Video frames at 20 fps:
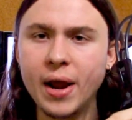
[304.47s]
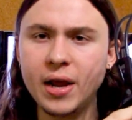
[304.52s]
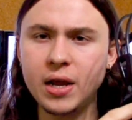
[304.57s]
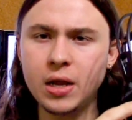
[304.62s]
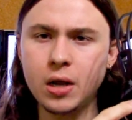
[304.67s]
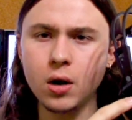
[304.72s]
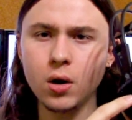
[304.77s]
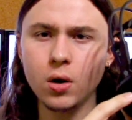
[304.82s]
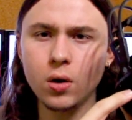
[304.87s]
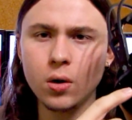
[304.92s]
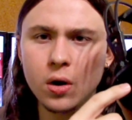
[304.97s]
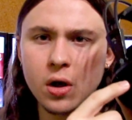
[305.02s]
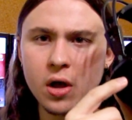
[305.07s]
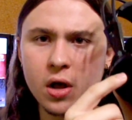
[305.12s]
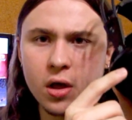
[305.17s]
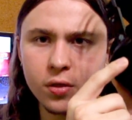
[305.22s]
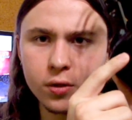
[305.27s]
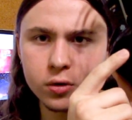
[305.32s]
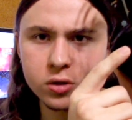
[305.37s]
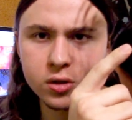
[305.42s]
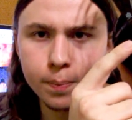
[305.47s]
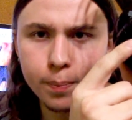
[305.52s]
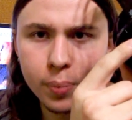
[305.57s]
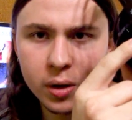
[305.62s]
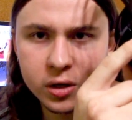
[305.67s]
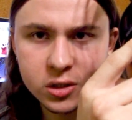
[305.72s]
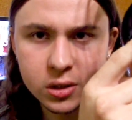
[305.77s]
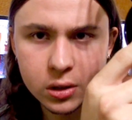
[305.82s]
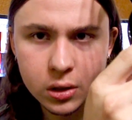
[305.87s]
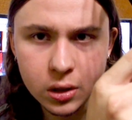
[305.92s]
right here there's a
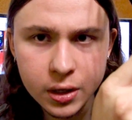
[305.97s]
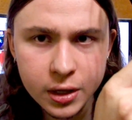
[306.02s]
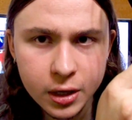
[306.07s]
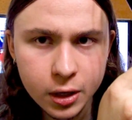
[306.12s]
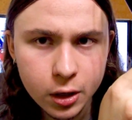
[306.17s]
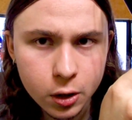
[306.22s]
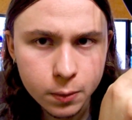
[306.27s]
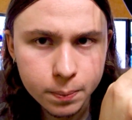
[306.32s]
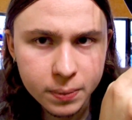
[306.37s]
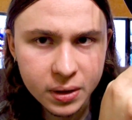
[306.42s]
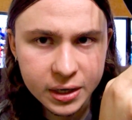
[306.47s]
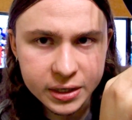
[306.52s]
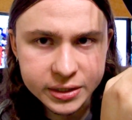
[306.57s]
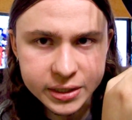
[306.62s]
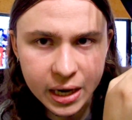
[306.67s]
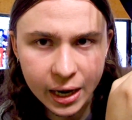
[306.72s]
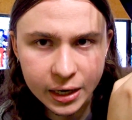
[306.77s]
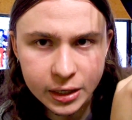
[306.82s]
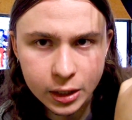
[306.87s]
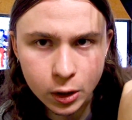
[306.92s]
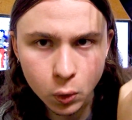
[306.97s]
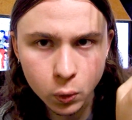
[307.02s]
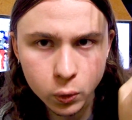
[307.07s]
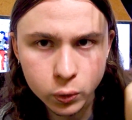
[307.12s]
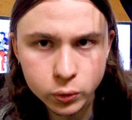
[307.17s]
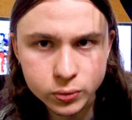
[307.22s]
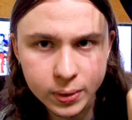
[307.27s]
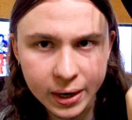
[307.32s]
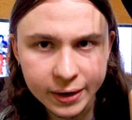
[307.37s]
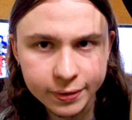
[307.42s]
bunch of little bitty tiny
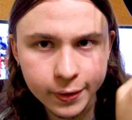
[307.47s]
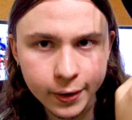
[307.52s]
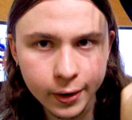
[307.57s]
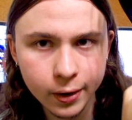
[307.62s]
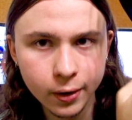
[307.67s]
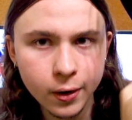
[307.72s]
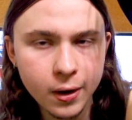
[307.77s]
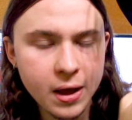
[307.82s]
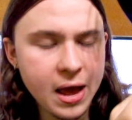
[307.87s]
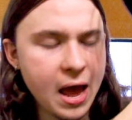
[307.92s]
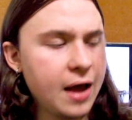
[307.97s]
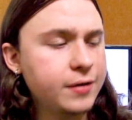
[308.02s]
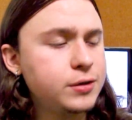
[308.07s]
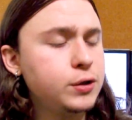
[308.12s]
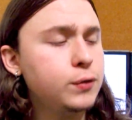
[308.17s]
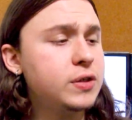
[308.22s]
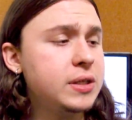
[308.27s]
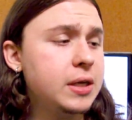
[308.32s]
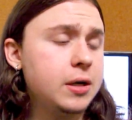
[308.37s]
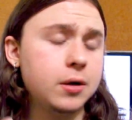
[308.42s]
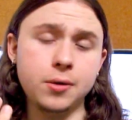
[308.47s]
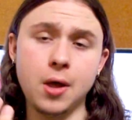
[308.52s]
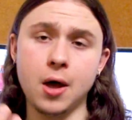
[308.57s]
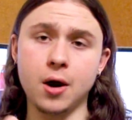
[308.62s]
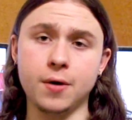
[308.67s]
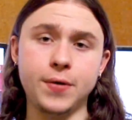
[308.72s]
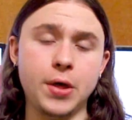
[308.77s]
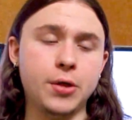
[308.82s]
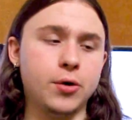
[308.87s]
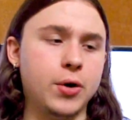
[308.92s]
holes right there. As you've seen a
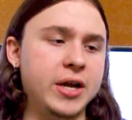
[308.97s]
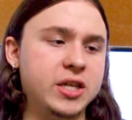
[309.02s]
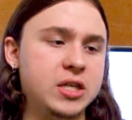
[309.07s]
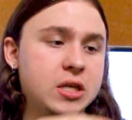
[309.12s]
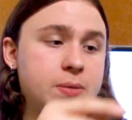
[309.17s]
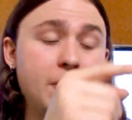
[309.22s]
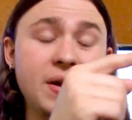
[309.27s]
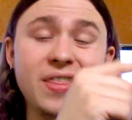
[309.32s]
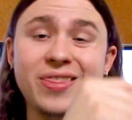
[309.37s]
lot of other headsets,